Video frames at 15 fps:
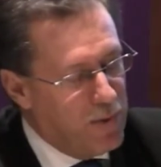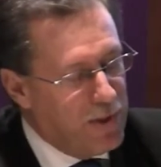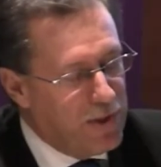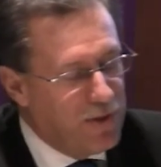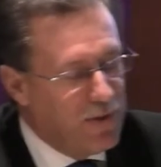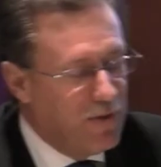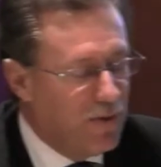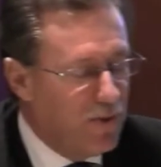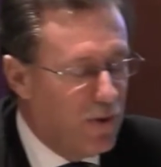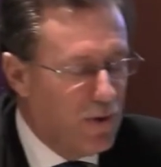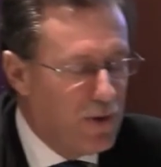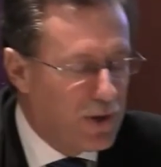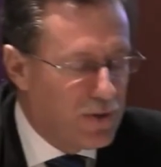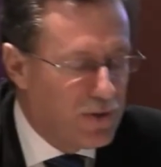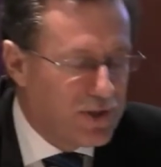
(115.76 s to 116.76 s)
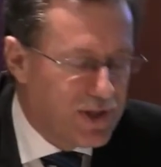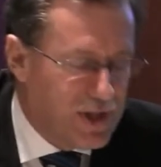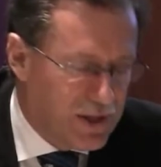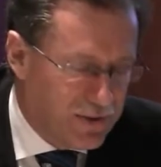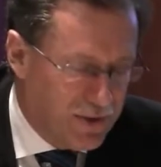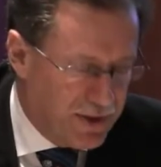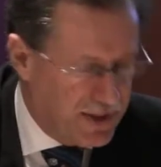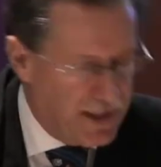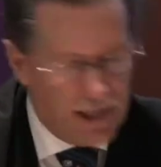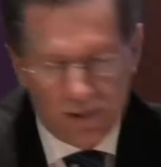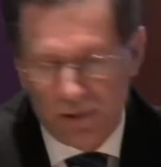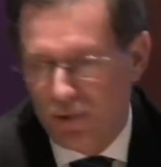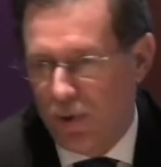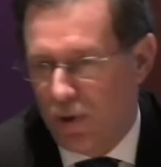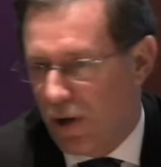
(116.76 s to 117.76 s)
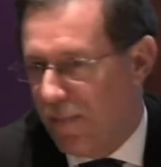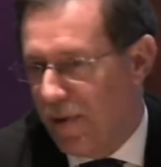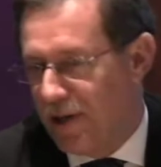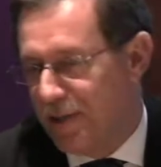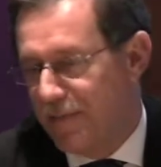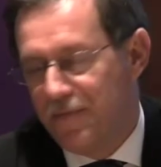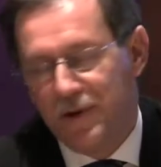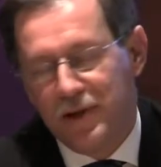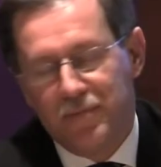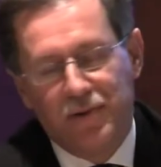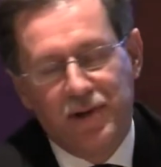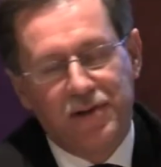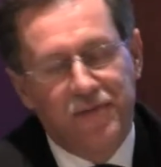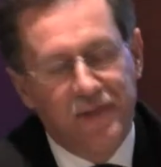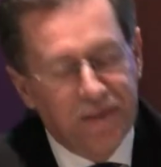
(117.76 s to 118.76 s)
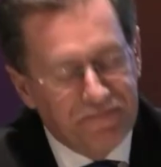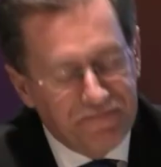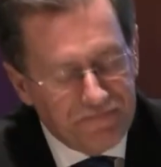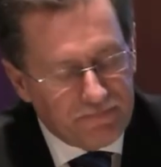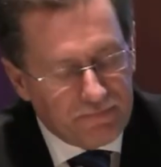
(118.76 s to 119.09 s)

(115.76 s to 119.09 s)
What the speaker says: We do, all the consultants, and I'll talk about them very briefly,